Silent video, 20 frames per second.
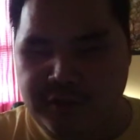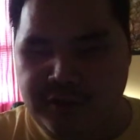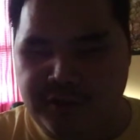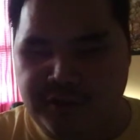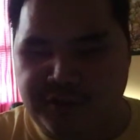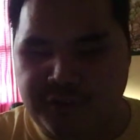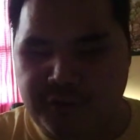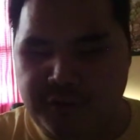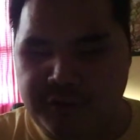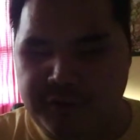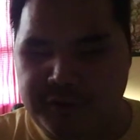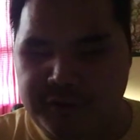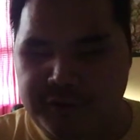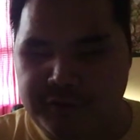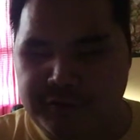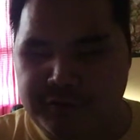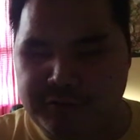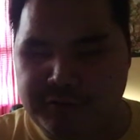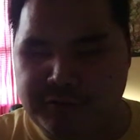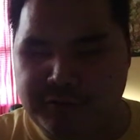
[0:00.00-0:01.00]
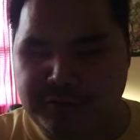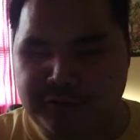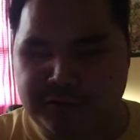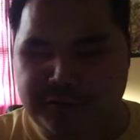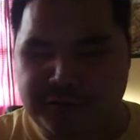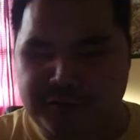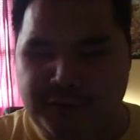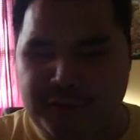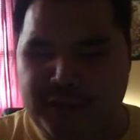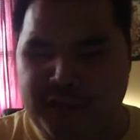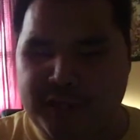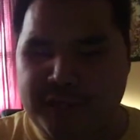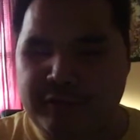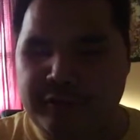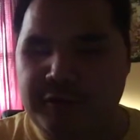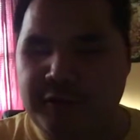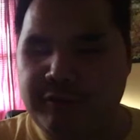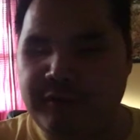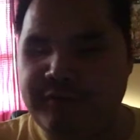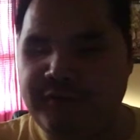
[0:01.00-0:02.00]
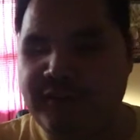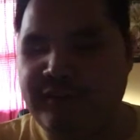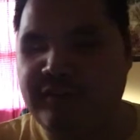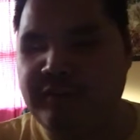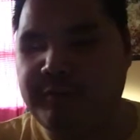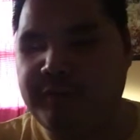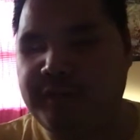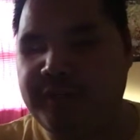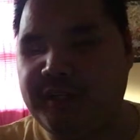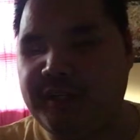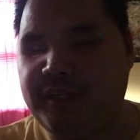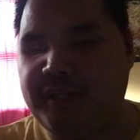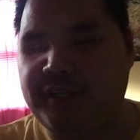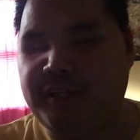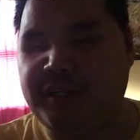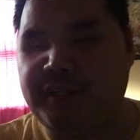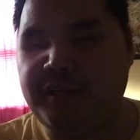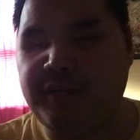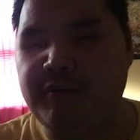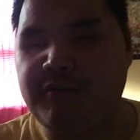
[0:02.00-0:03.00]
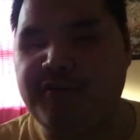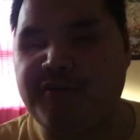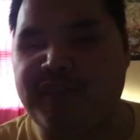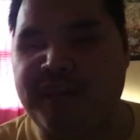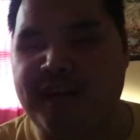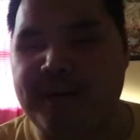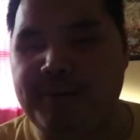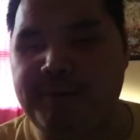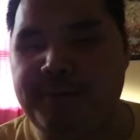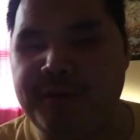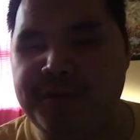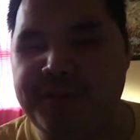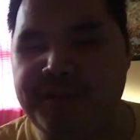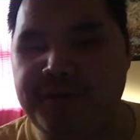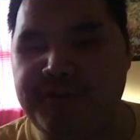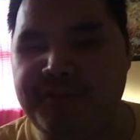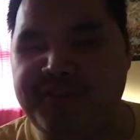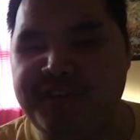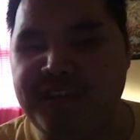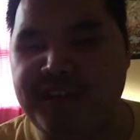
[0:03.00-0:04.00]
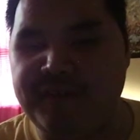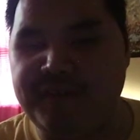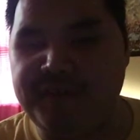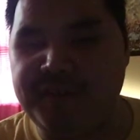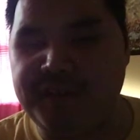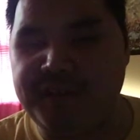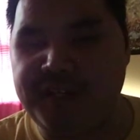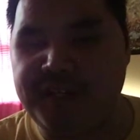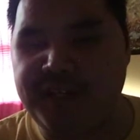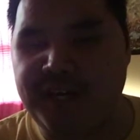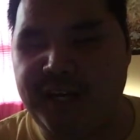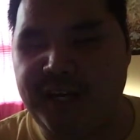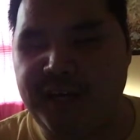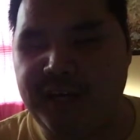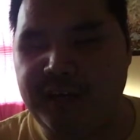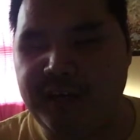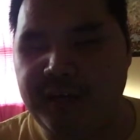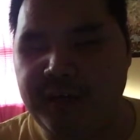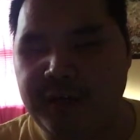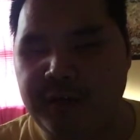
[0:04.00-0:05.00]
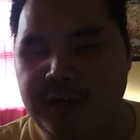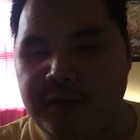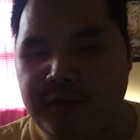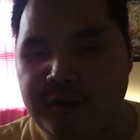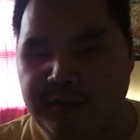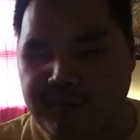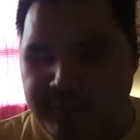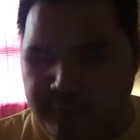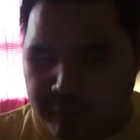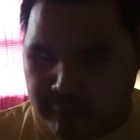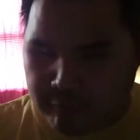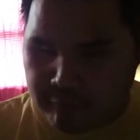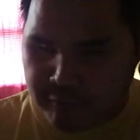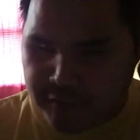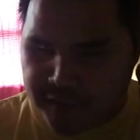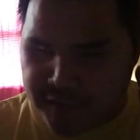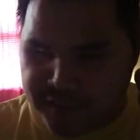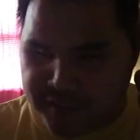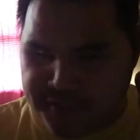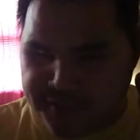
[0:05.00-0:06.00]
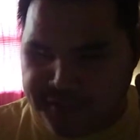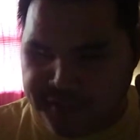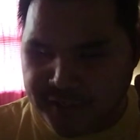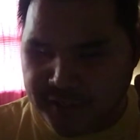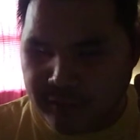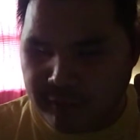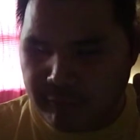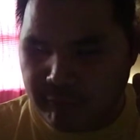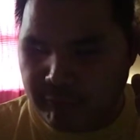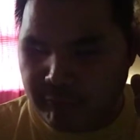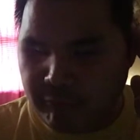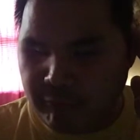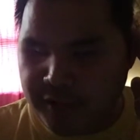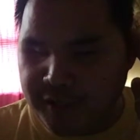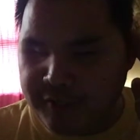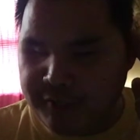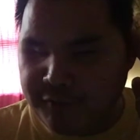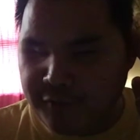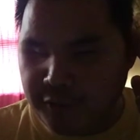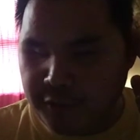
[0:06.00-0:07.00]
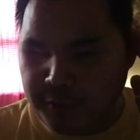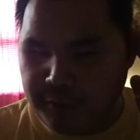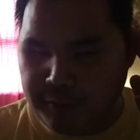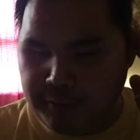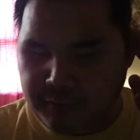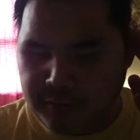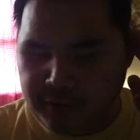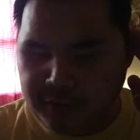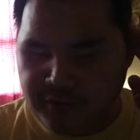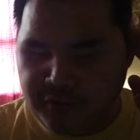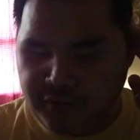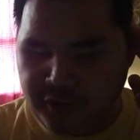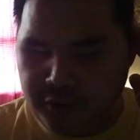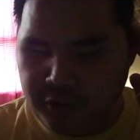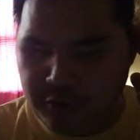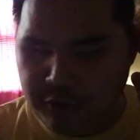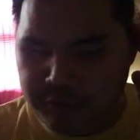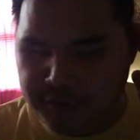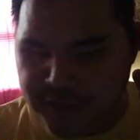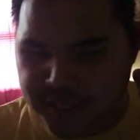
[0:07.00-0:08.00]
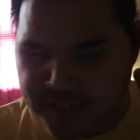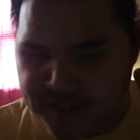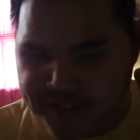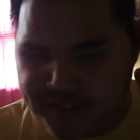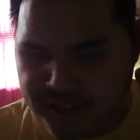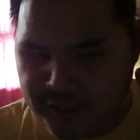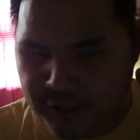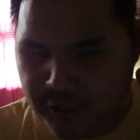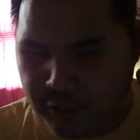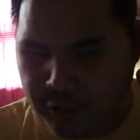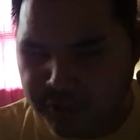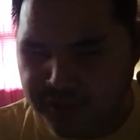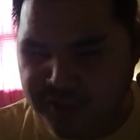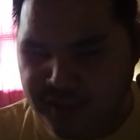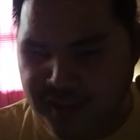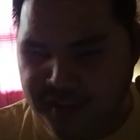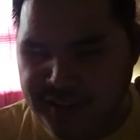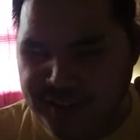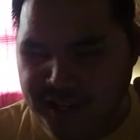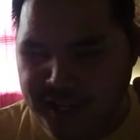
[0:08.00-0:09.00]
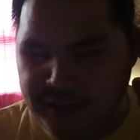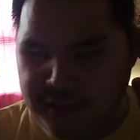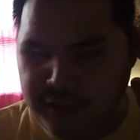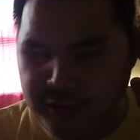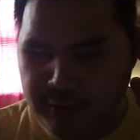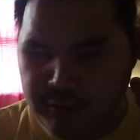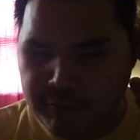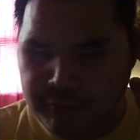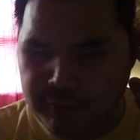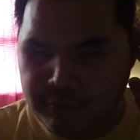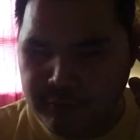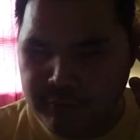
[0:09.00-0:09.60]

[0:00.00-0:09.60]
So I don't know if everybody hears that, but there's definitely a realistic reverb tone as I hold down that note.